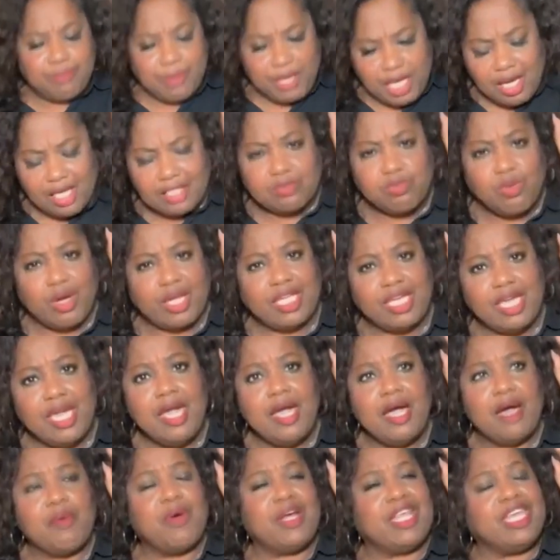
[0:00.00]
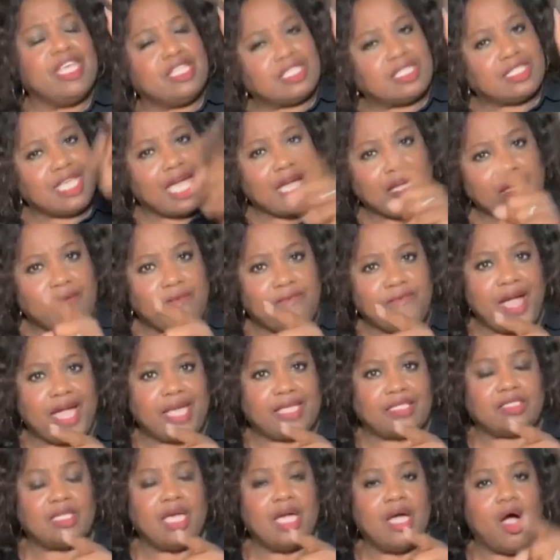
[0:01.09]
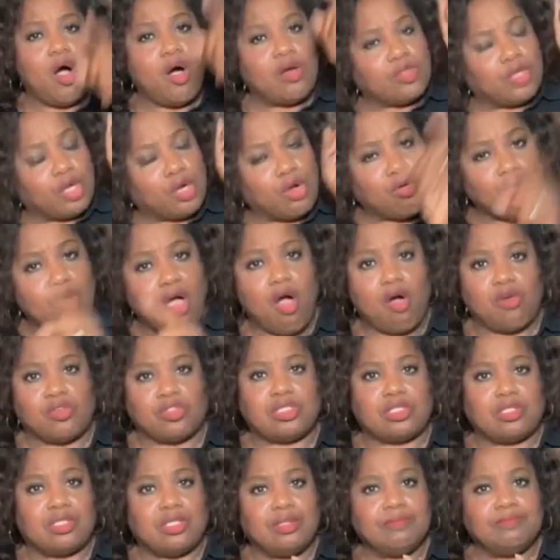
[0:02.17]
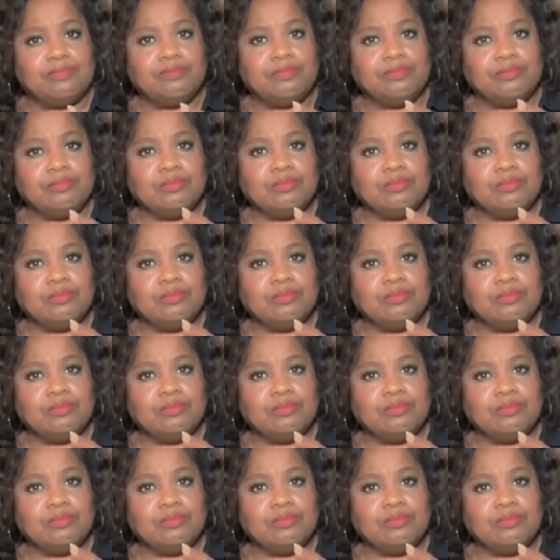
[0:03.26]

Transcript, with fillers: It's because what he, what he sacrificed on the cross